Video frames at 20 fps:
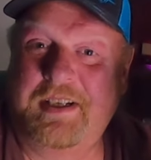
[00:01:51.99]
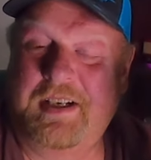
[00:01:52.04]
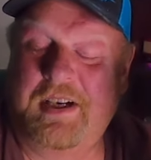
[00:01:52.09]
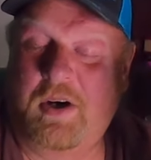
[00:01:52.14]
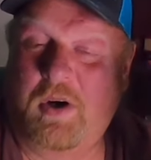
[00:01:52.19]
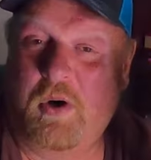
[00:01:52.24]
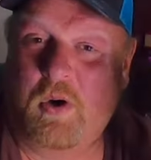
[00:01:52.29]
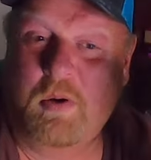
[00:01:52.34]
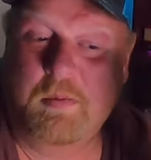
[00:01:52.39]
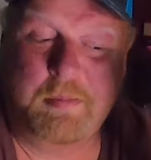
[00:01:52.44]

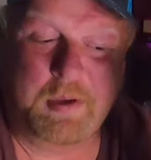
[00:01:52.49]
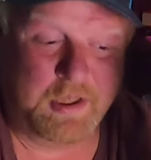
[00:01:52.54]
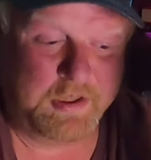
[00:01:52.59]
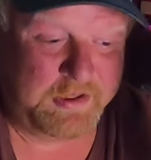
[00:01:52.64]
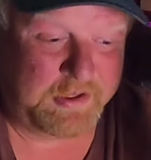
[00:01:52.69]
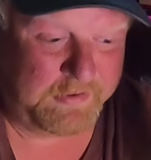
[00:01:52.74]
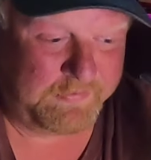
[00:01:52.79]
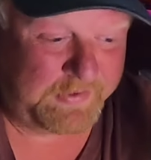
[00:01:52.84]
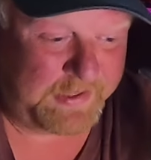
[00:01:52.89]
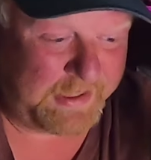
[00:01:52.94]
a whole
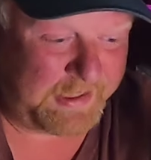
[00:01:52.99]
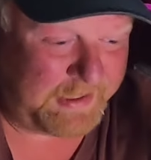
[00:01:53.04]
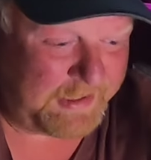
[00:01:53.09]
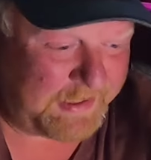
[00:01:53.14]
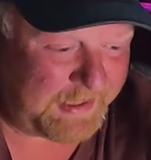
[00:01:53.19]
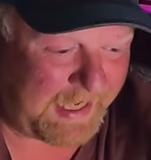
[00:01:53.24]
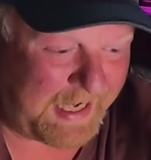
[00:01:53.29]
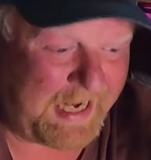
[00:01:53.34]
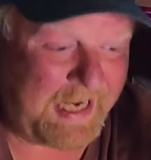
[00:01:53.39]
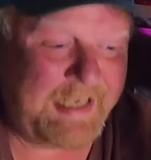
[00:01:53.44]
bunch of
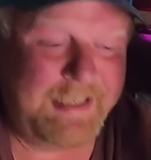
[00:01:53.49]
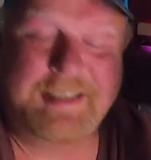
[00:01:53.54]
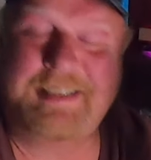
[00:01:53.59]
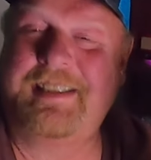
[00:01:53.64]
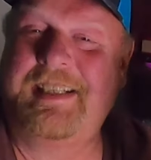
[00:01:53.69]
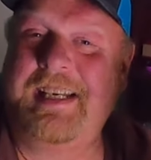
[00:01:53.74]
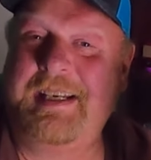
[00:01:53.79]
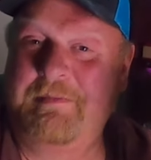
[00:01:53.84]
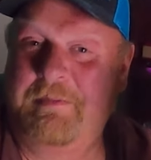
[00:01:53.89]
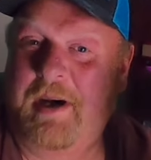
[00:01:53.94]
the
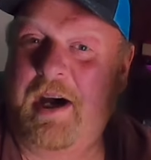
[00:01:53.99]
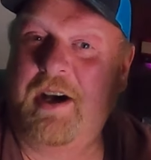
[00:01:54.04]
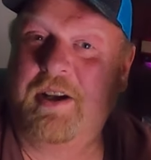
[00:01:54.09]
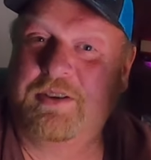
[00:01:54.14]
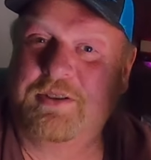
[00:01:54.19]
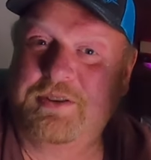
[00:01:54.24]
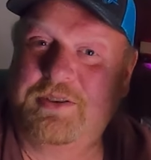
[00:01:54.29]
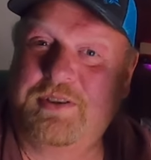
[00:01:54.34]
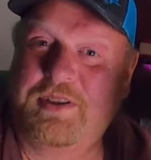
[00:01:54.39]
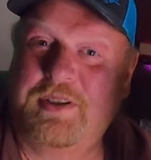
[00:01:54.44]
AC
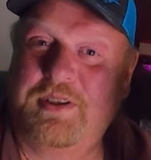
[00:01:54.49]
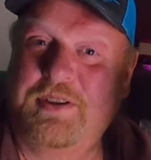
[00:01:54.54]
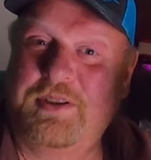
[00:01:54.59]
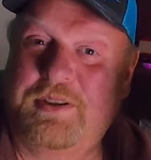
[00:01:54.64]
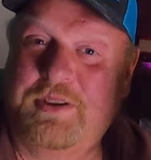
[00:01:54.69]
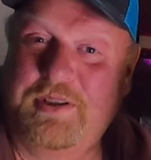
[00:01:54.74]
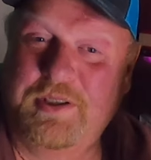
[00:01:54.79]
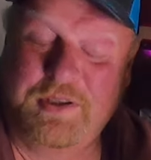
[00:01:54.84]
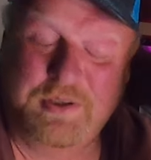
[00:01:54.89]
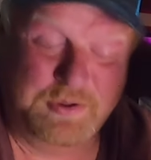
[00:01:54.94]
models
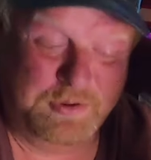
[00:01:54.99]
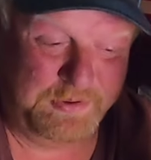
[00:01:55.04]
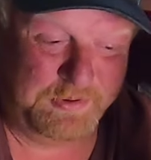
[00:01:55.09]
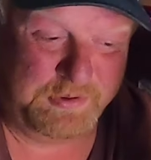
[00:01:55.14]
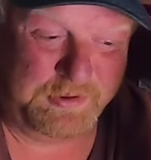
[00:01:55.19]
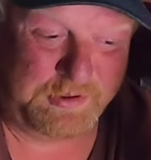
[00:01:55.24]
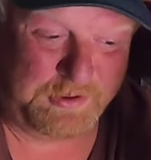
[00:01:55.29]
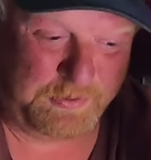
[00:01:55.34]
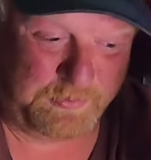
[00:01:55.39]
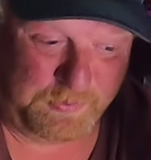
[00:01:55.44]
to
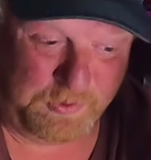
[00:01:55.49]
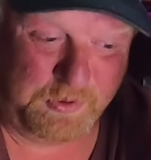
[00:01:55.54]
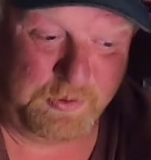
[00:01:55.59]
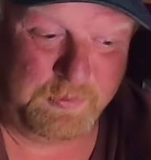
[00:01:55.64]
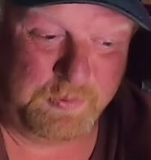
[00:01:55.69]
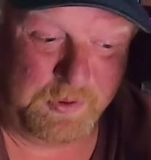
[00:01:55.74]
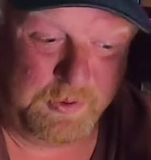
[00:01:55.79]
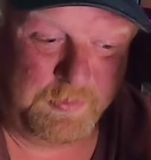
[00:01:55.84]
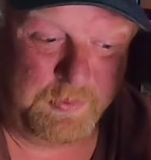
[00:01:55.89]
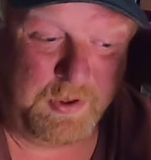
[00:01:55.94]

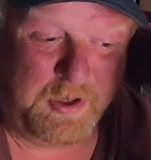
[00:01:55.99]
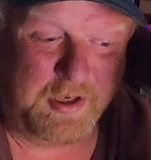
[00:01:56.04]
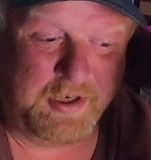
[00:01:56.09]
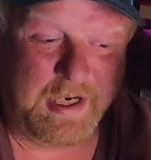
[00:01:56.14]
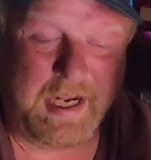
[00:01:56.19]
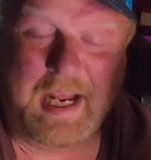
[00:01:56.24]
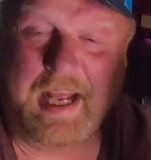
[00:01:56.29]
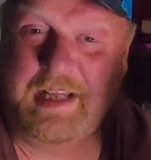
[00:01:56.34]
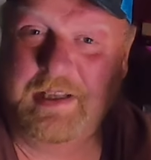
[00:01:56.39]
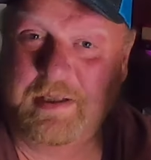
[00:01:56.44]
World War I,
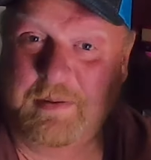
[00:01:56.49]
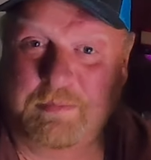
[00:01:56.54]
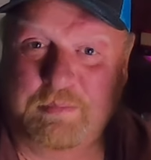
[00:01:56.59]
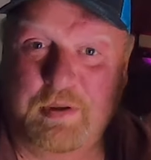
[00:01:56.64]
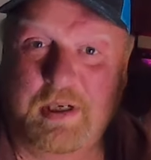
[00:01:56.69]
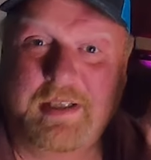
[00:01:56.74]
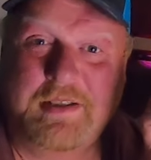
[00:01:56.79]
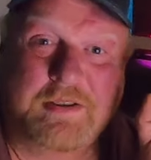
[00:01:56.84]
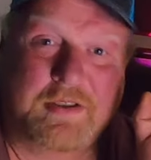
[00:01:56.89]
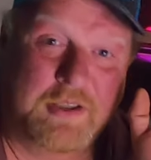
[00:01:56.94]
and the
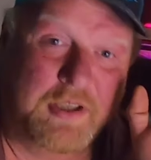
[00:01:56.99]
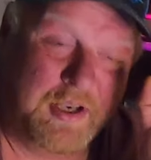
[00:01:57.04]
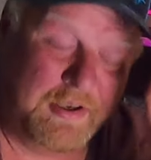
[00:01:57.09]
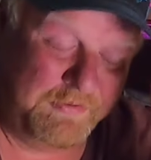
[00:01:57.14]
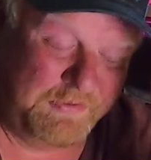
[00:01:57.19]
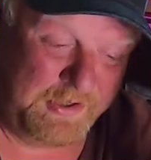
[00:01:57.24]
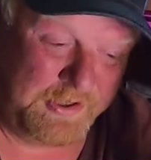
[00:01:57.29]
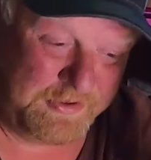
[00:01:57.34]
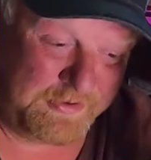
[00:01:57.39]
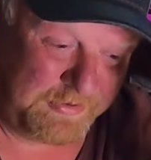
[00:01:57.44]
Brits
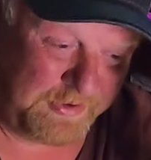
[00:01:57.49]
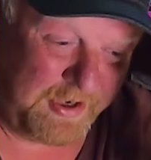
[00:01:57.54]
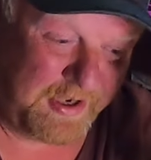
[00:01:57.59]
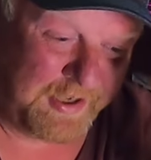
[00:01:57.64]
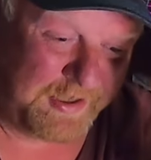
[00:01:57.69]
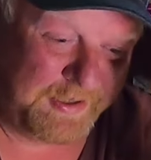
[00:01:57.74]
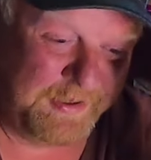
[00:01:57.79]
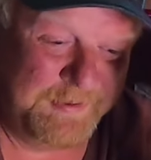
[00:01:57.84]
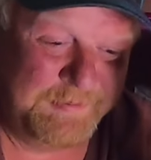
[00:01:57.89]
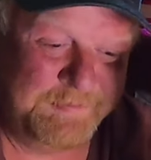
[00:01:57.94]
loved the
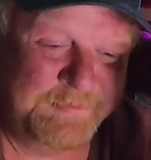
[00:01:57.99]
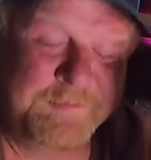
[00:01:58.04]
truck.